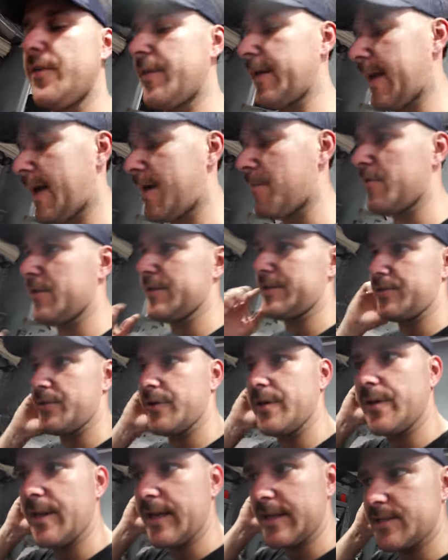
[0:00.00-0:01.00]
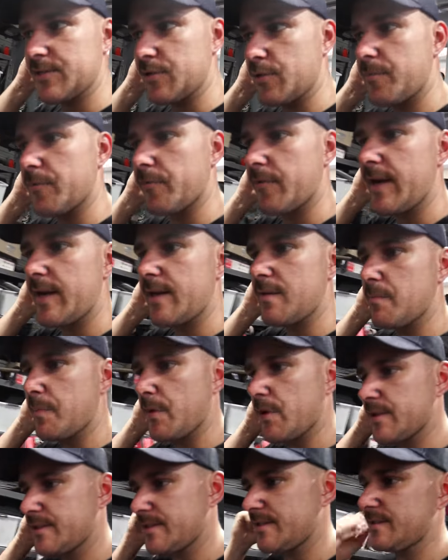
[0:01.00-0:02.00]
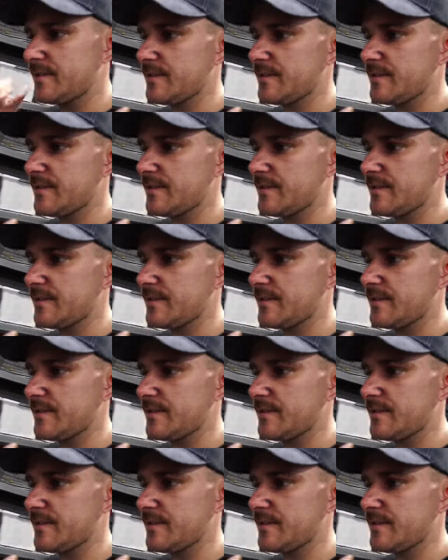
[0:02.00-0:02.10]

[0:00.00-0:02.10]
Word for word: On the camera, it's looking like super red. In person,